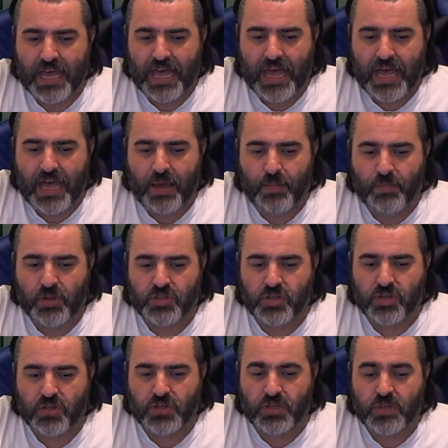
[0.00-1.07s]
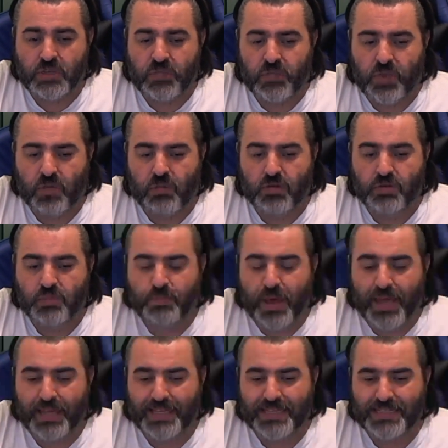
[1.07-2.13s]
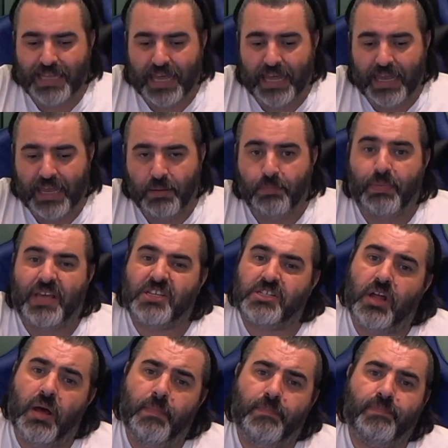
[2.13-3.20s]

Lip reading: so the interview was based in Bicester,